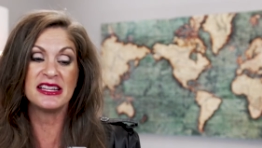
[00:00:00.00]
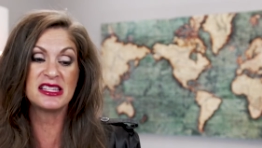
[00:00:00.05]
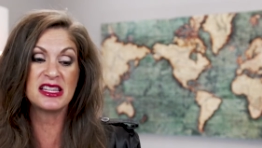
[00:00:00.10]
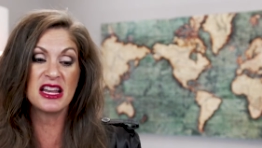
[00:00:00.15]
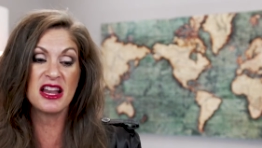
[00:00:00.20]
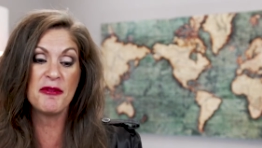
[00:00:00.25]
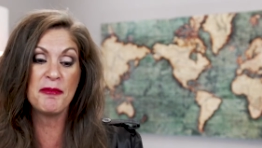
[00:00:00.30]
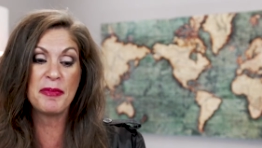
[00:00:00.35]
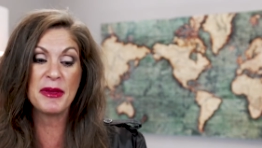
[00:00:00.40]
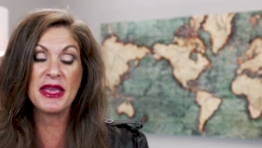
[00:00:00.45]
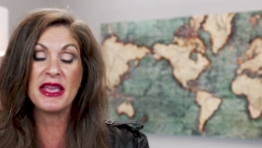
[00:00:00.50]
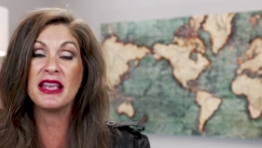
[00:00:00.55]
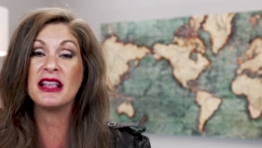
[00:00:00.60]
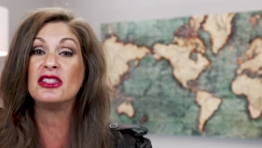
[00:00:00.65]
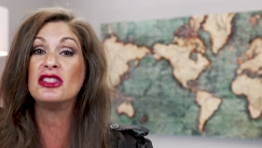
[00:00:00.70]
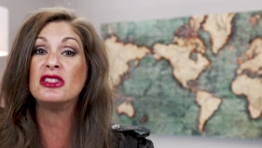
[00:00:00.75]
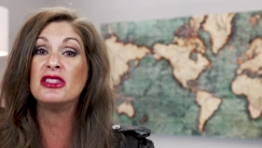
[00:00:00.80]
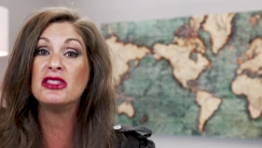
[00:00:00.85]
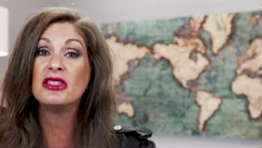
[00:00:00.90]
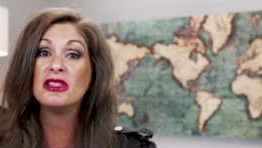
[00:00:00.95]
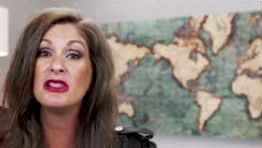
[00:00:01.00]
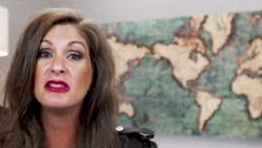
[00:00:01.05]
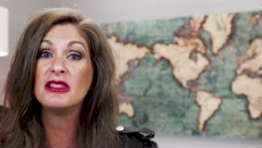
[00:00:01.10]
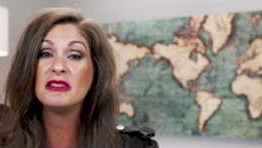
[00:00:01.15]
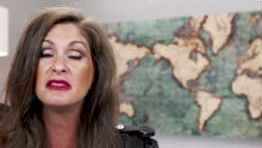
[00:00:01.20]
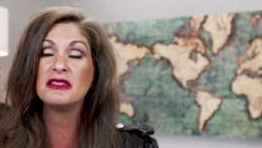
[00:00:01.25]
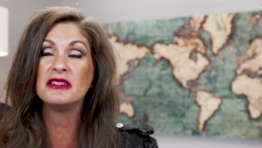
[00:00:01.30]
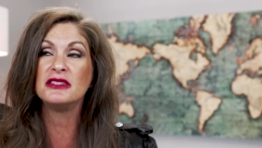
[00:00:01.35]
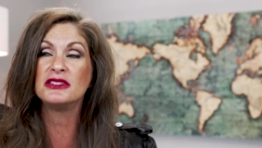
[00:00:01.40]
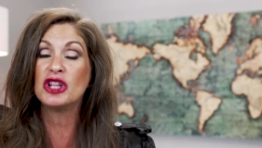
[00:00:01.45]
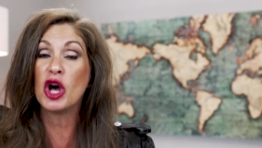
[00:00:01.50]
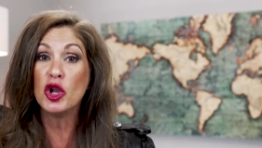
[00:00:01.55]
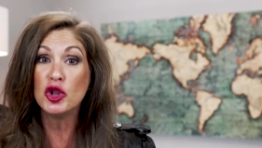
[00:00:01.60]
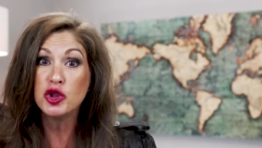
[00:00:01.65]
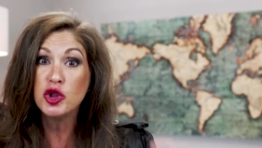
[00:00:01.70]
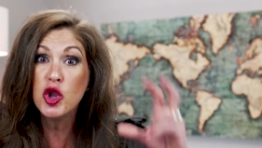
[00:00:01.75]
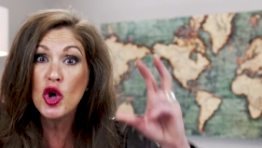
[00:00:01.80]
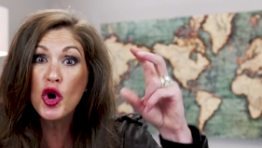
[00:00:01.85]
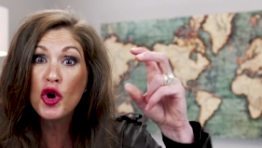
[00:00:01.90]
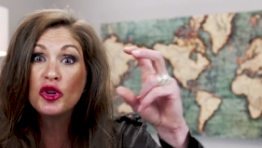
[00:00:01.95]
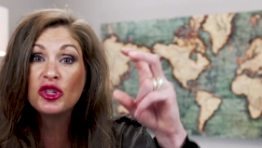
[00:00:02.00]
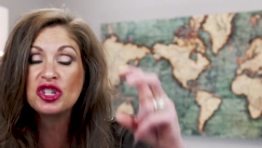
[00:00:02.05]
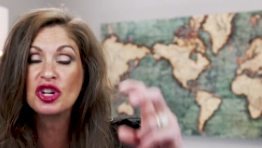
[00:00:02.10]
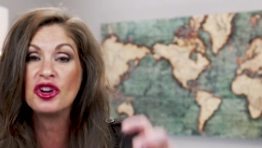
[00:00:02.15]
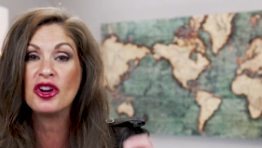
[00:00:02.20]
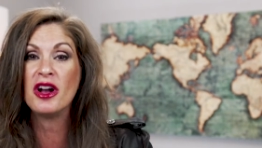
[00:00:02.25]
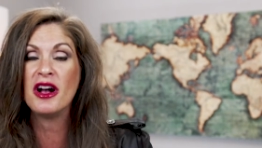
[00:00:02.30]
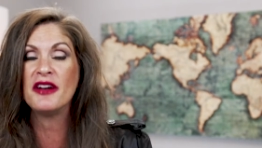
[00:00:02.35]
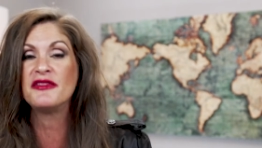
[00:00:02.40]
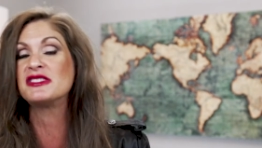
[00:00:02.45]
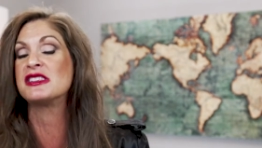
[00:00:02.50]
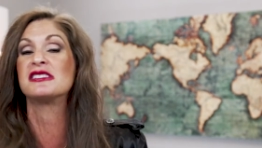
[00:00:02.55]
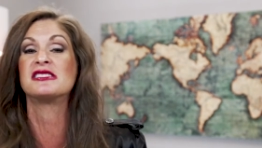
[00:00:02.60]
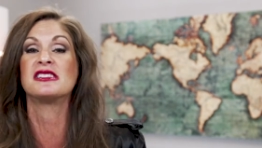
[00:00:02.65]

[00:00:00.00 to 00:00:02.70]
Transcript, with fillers: instead of being the loser of